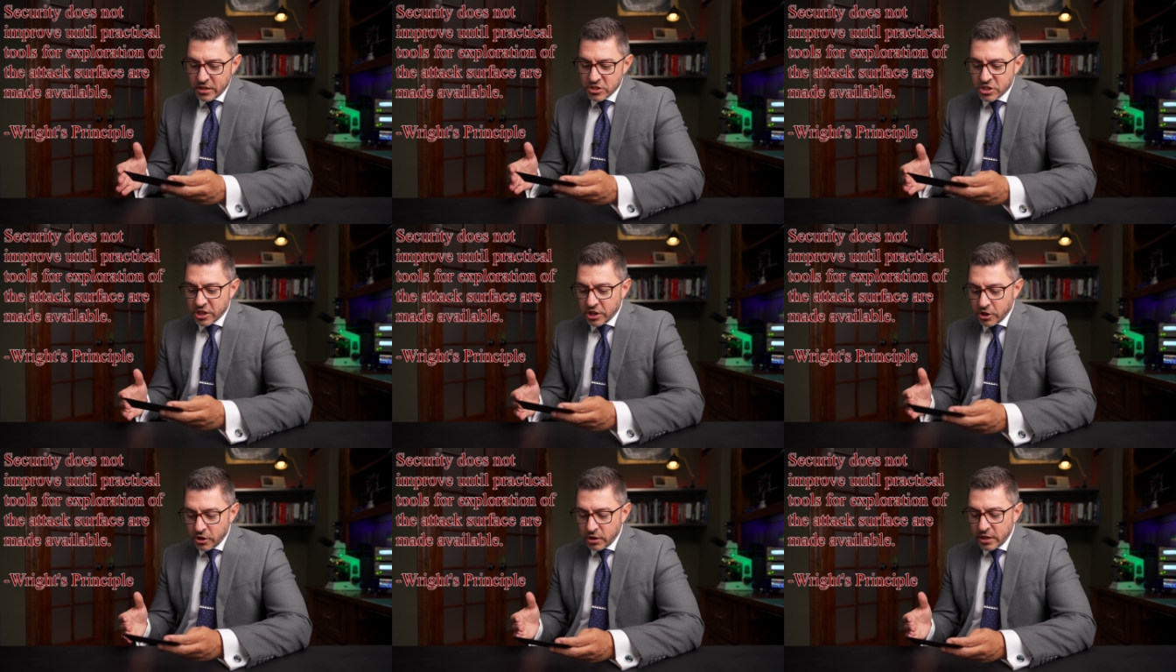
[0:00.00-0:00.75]

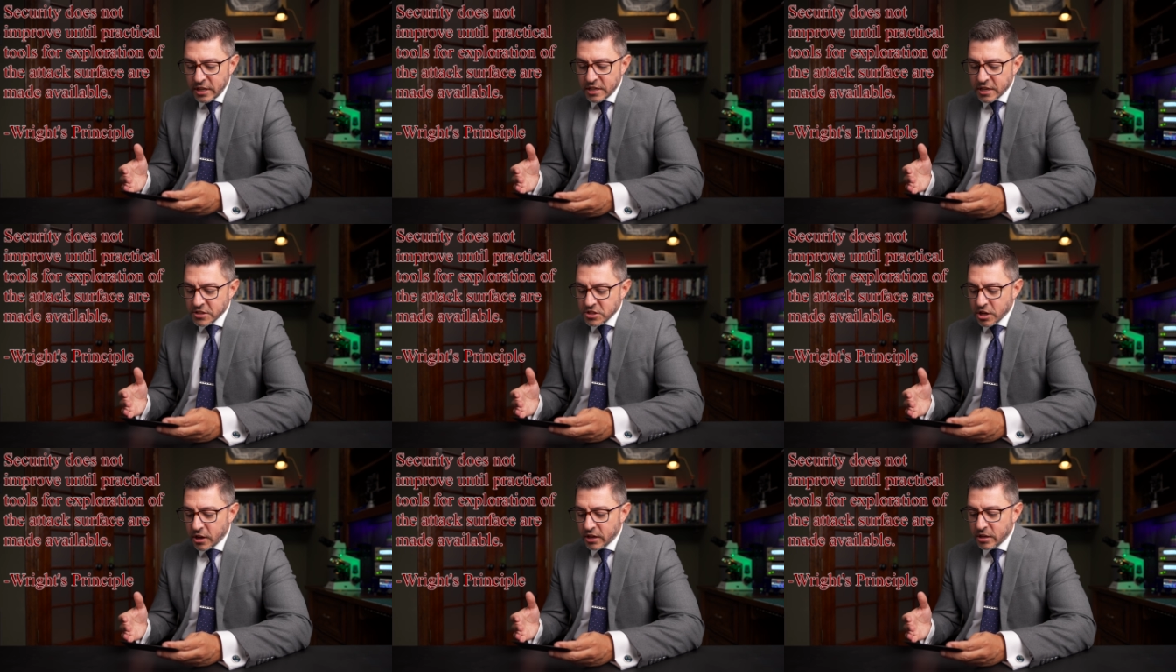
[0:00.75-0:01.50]
"Security does
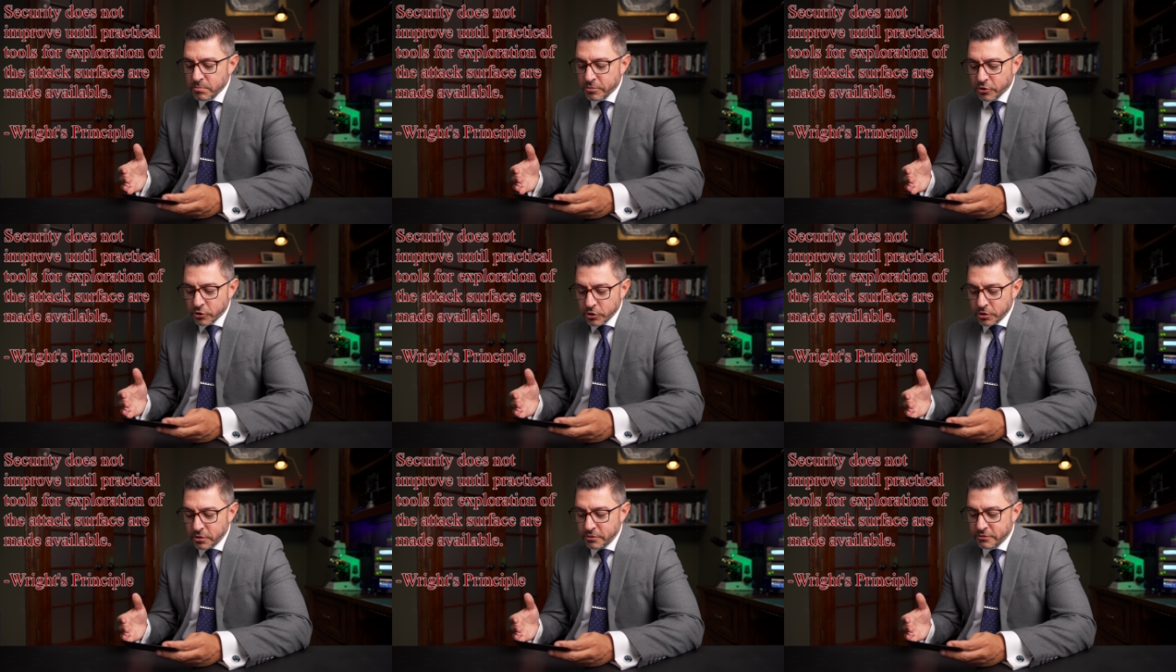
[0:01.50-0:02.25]
not
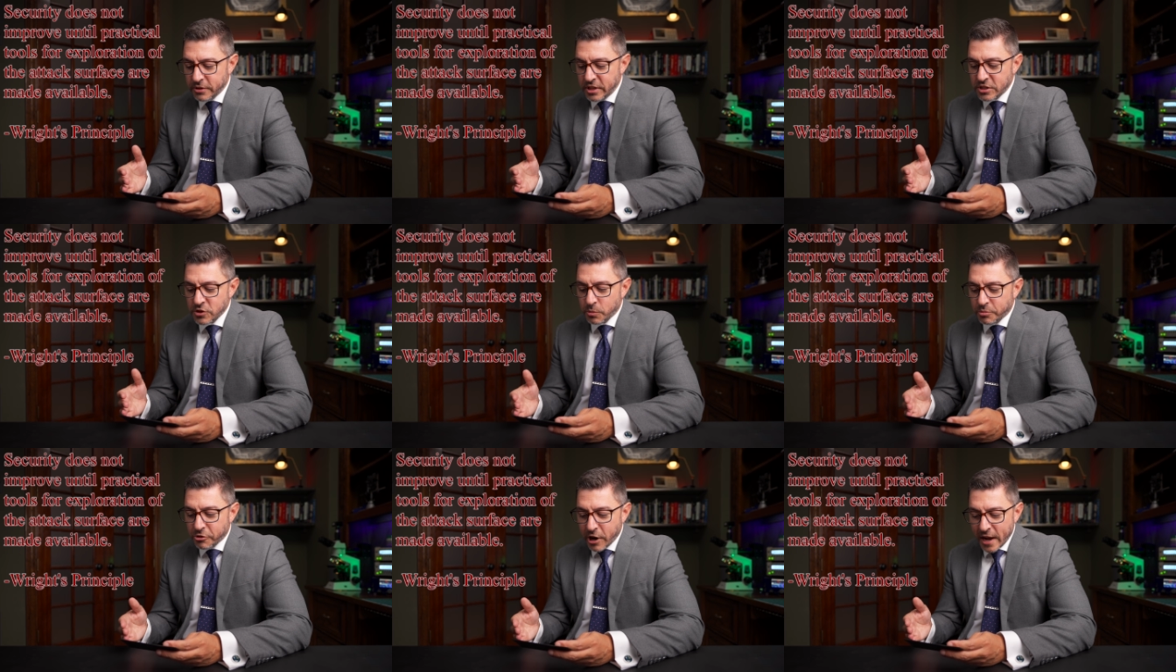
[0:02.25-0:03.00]
improve until
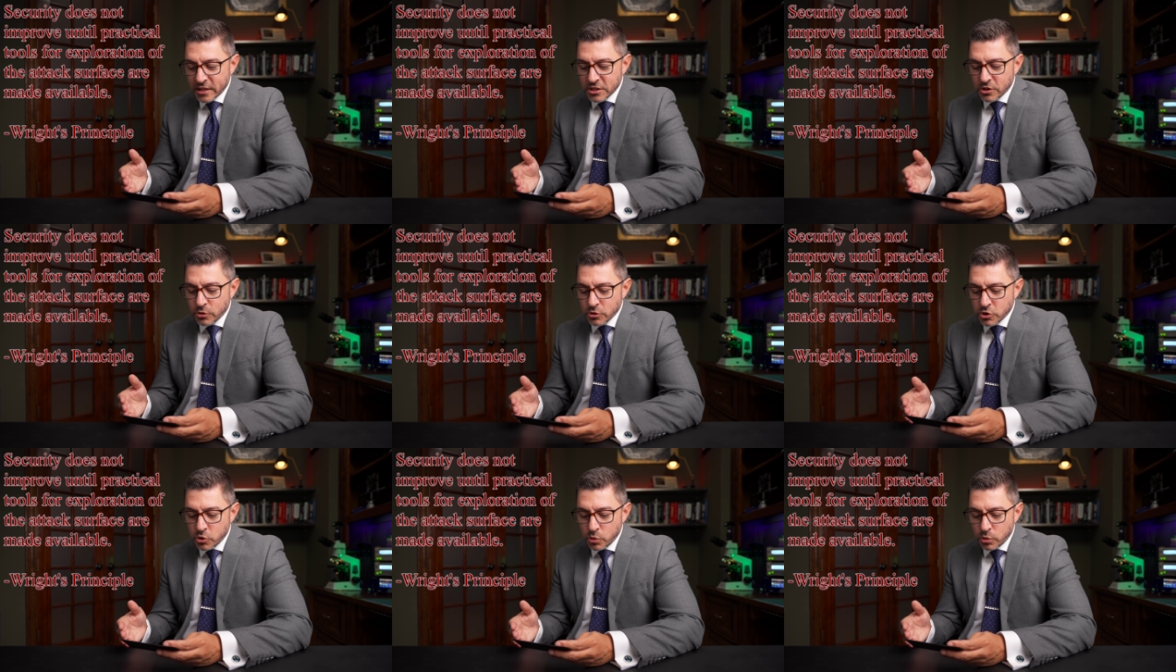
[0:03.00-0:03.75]
practical
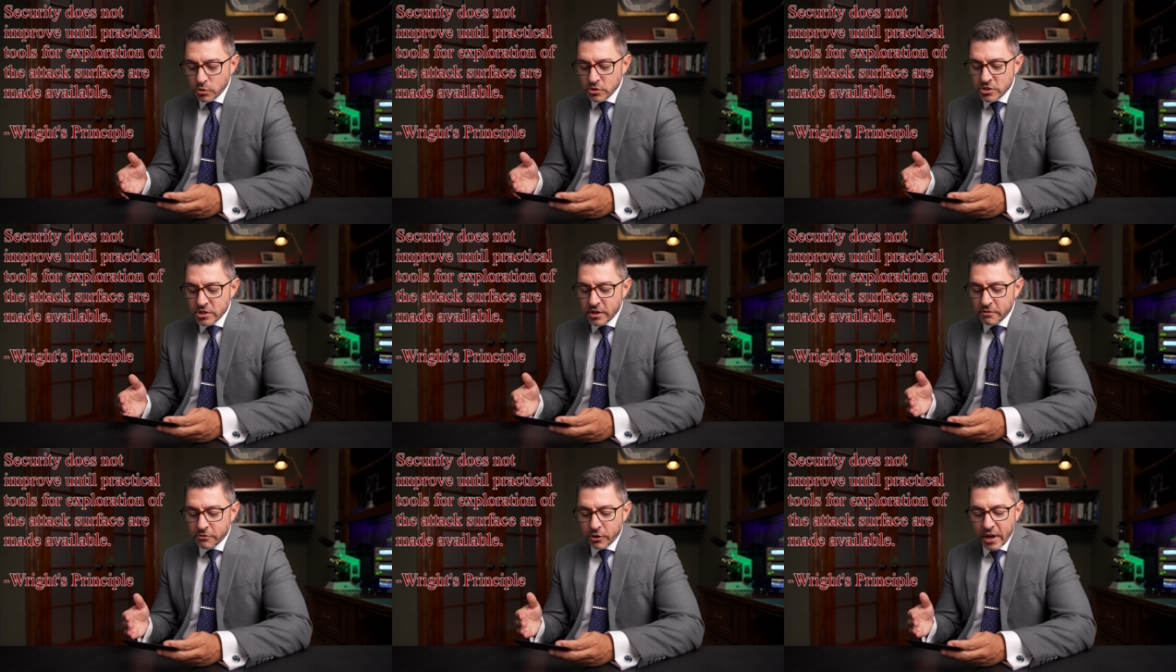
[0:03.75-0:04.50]
tools
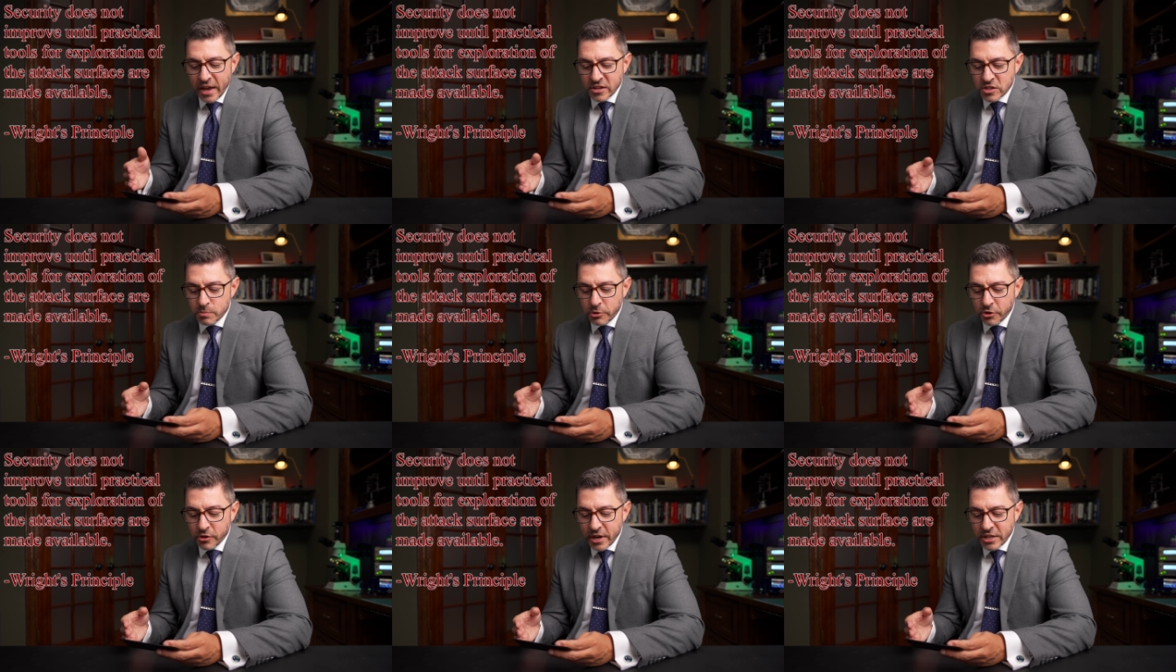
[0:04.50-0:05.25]
for
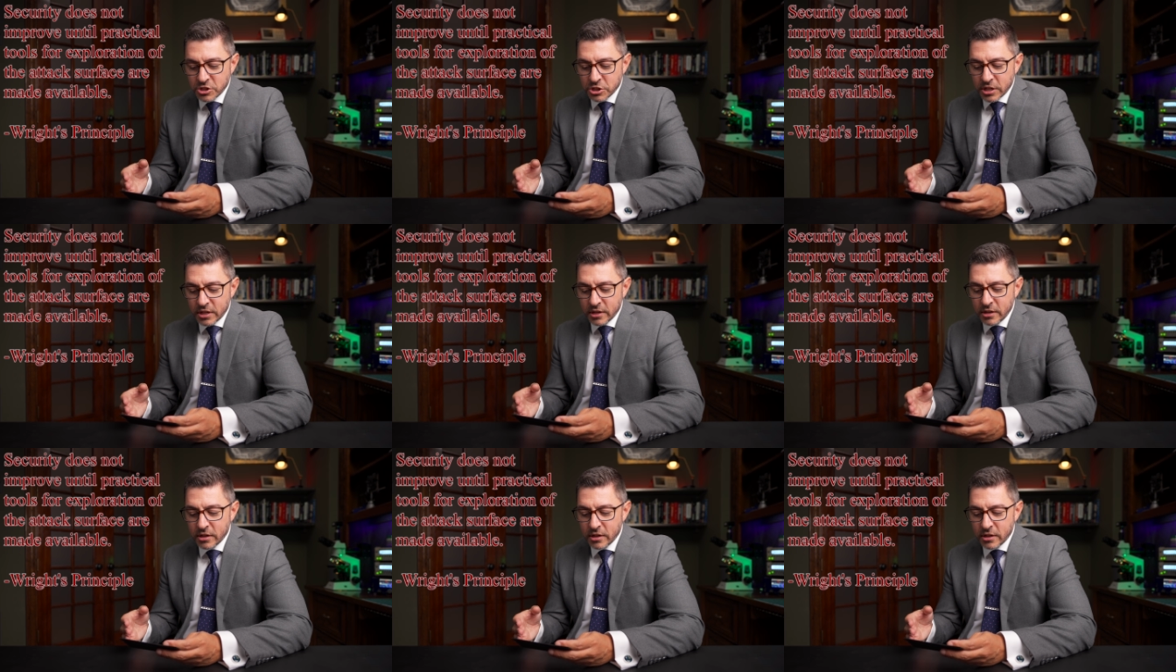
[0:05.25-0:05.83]
exploration